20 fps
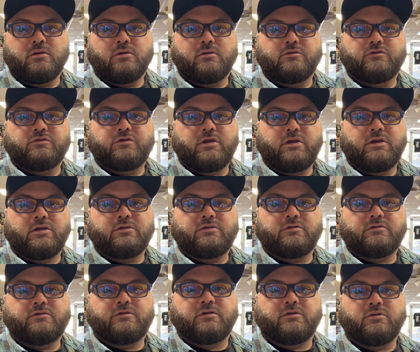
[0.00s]
Just trying to get this
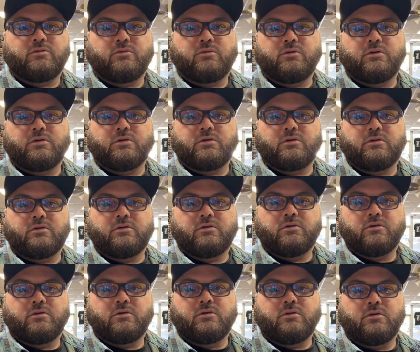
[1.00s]
thing to work.
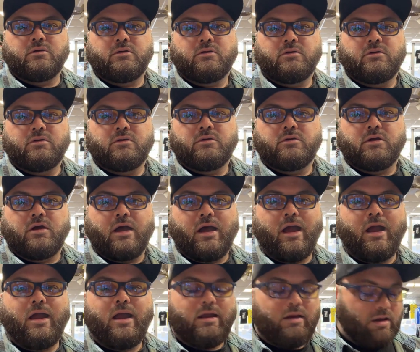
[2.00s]

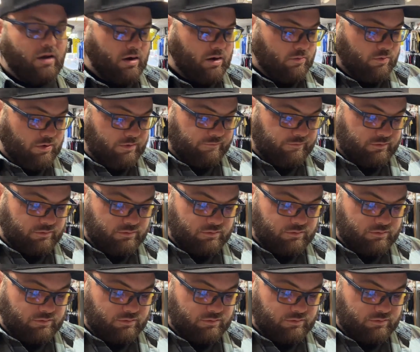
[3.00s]
Alright, whatever.